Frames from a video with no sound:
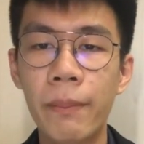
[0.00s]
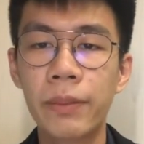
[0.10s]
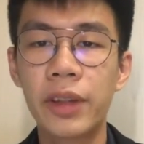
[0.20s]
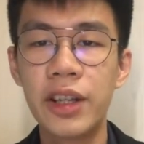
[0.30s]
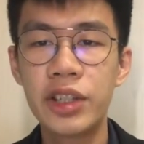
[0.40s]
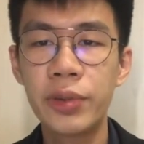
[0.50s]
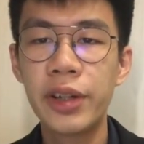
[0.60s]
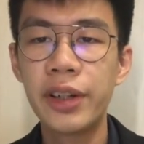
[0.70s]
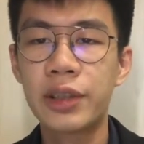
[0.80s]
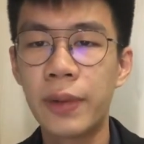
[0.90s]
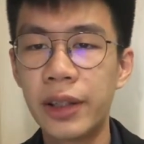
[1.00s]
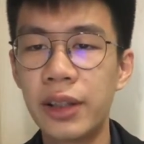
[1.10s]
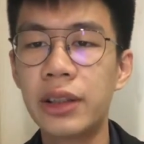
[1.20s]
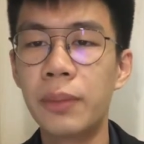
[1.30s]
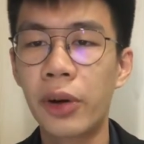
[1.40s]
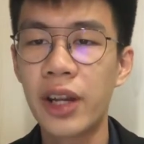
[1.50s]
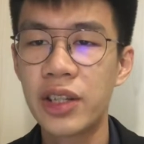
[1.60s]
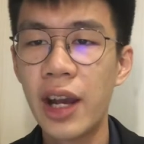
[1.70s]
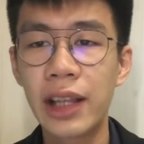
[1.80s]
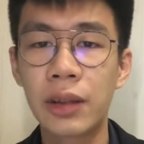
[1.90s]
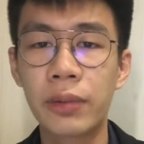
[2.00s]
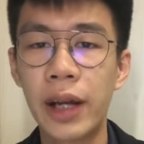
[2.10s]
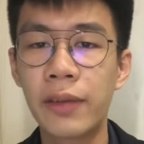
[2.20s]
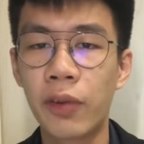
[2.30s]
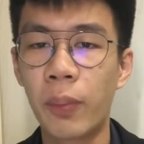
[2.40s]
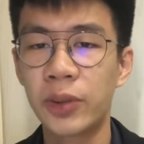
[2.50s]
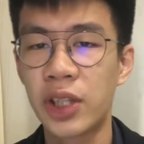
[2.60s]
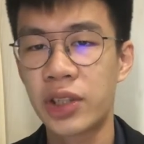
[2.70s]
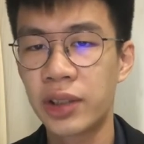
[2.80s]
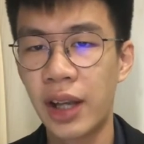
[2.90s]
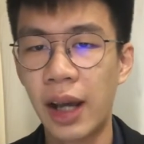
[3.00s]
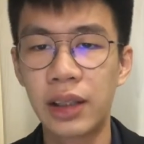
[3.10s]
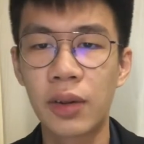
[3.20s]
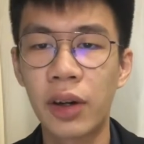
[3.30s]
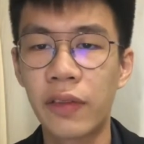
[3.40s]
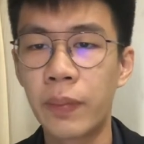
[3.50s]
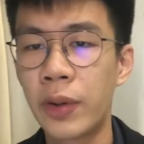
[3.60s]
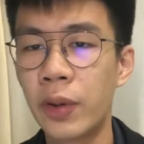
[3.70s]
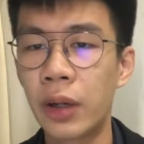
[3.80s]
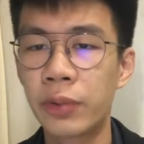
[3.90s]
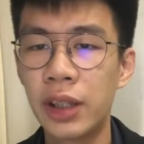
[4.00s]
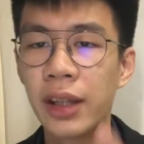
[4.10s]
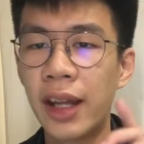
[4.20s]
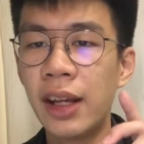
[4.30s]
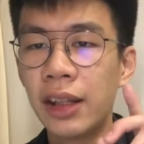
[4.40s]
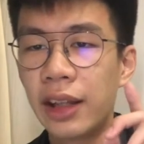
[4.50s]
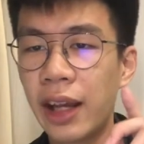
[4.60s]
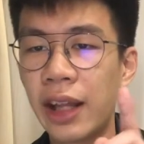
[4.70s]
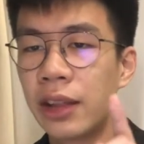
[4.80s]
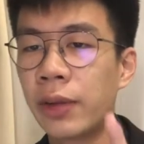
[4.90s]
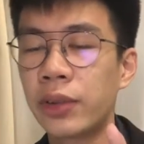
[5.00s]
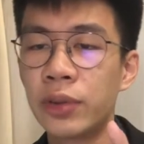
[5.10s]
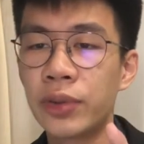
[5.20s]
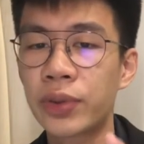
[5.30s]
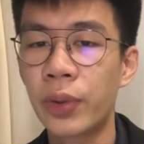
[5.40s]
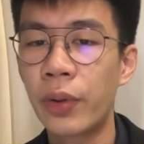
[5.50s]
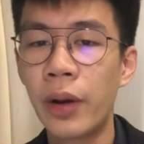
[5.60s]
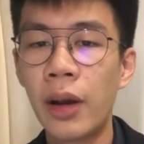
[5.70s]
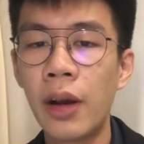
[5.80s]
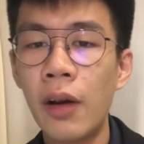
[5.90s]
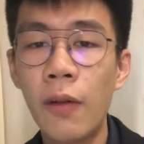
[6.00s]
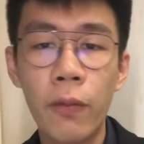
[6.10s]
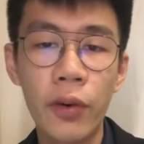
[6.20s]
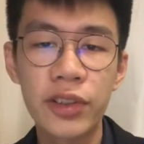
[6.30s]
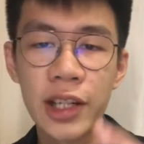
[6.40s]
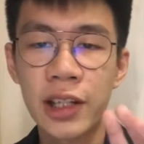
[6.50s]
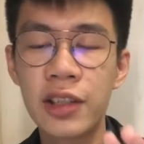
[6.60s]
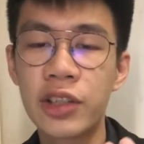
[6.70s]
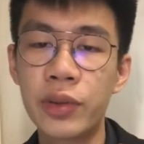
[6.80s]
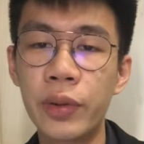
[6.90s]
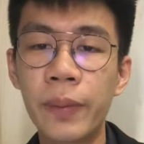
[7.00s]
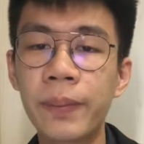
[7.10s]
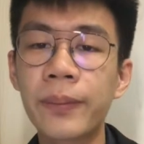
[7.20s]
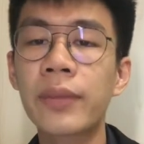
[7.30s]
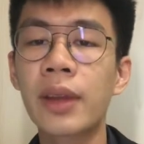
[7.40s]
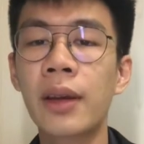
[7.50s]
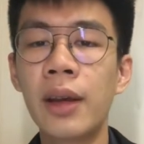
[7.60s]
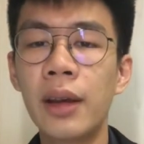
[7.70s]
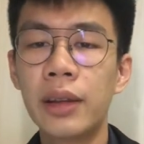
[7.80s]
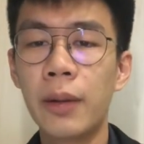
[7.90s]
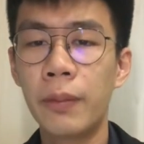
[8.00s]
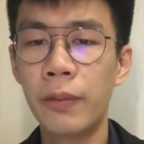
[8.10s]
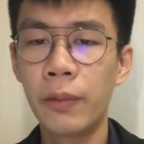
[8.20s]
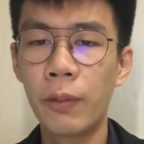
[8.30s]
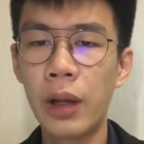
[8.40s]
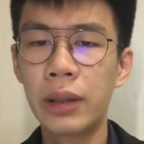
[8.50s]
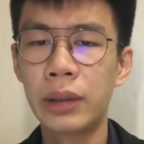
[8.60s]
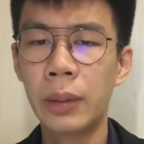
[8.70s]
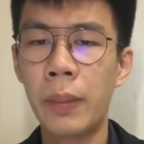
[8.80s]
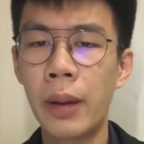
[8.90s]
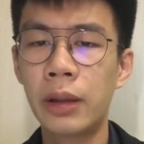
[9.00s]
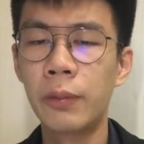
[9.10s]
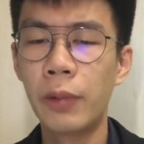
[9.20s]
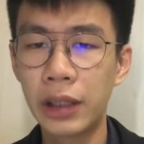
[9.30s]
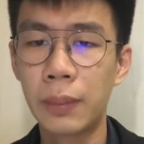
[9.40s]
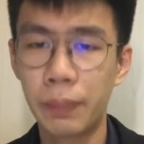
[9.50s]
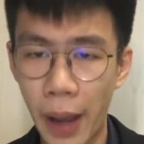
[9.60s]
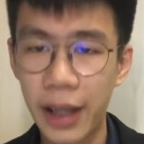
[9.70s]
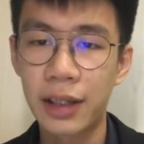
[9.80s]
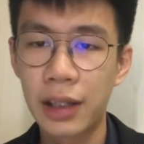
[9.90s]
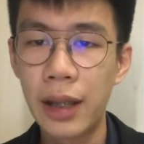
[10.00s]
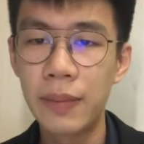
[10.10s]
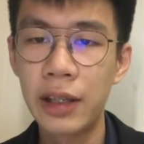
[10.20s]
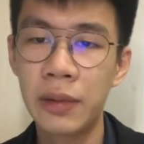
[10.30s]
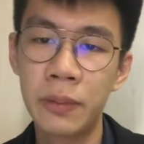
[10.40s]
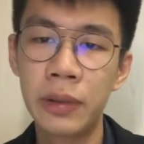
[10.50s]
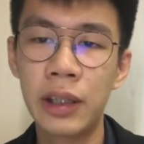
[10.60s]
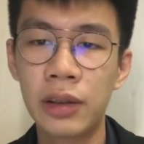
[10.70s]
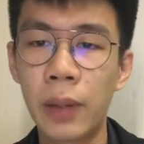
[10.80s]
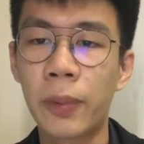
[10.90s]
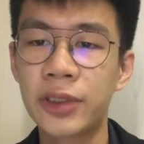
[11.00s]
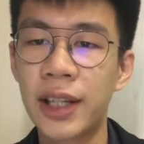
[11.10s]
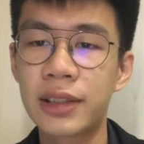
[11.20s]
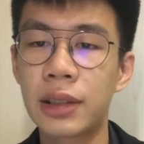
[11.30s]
The issue here is whether the mortgagee had the right for possession and the Court of Appeal agreed that they had the right to do so. For the second issue, where the bank claimed it did not possess the